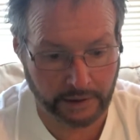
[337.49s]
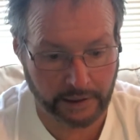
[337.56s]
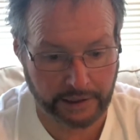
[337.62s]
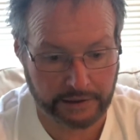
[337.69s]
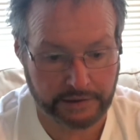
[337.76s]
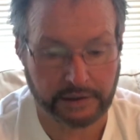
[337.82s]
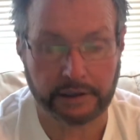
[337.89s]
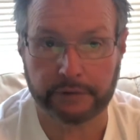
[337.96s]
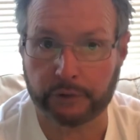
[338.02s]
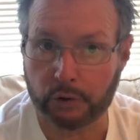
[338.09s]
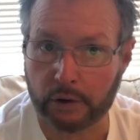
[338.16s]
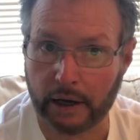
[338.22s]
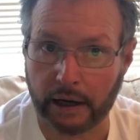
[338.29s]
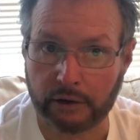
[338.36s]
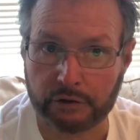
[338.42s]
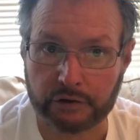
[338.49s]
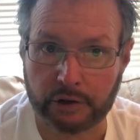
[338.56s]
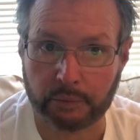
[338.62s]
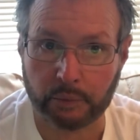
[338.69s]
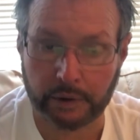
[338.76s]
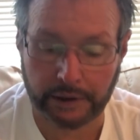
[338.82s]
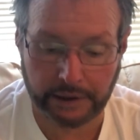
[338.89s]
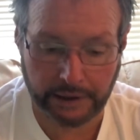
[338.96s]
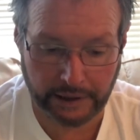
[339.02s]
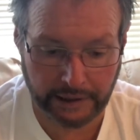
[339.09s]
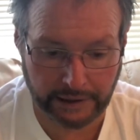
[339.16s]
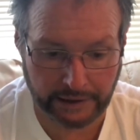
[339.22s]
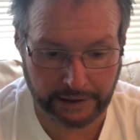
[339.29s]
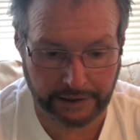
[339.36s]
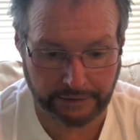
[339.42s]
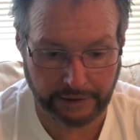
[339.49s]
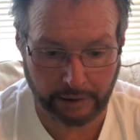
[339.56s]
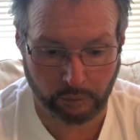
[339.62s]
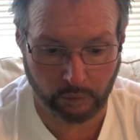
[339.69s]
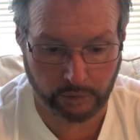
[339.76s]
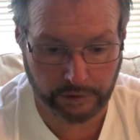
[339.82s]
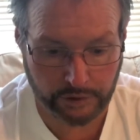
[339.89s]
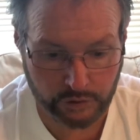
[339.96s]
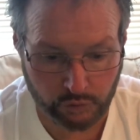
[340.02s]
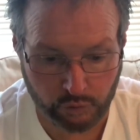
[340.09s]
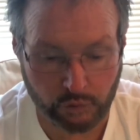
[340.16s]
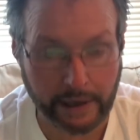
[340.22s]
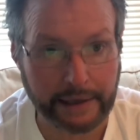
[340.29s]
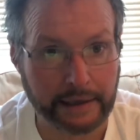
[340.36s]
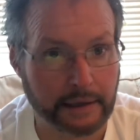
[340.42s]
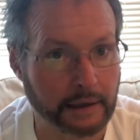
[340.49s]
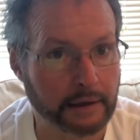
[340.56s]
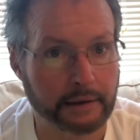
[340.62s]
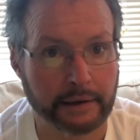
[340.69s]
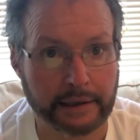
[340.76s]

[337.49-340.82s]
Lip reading: He said, if you call someone an idiot, that word is reka.